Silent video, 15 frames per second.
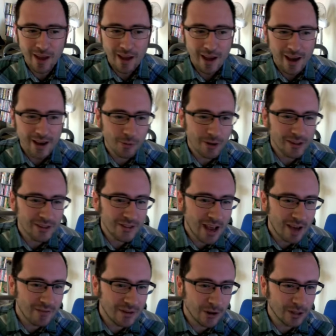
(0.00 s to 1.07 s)
as well as
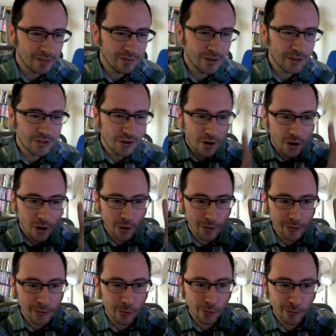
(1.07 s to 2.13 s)
having all of us
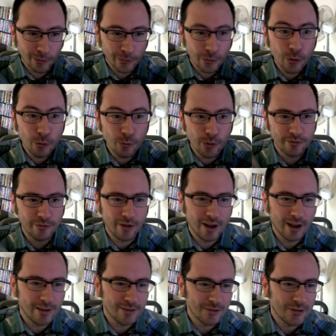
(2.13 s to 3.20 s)
hardcore Kubrick
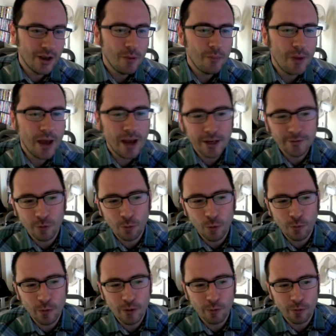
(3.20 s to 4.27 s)
fans pegged for what
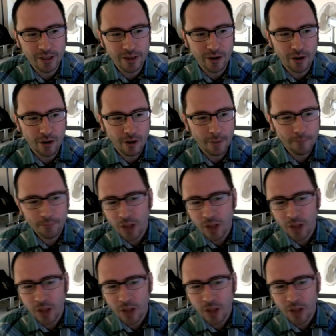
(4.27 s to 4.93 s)
we really are,